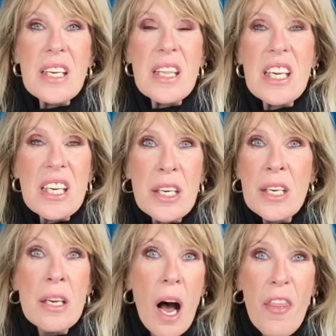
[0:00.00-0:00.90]
this is
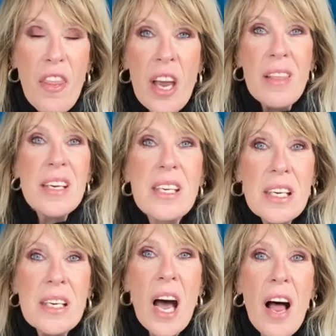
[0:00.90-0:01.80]
nothing.
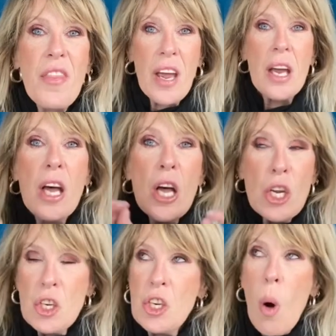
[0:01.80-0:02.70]

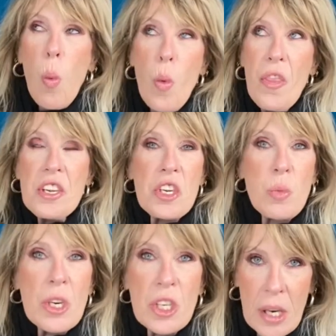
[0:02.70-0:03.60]
So this is
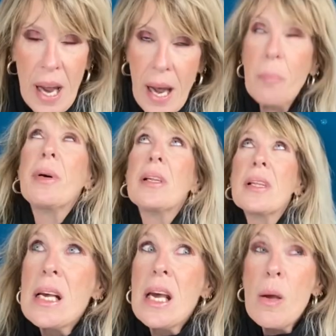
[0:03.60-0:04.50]
what's gonna happen.
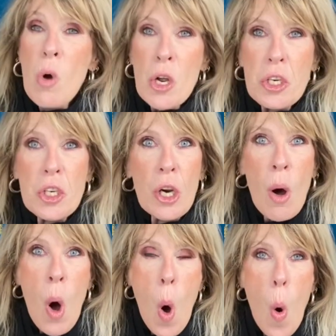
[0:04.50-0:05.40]
He wants to
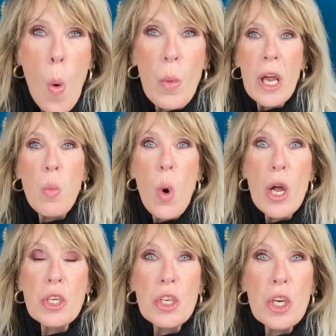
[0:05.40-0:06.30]
go home. He
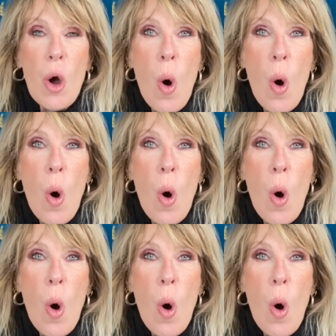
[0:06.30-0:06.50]
wants to go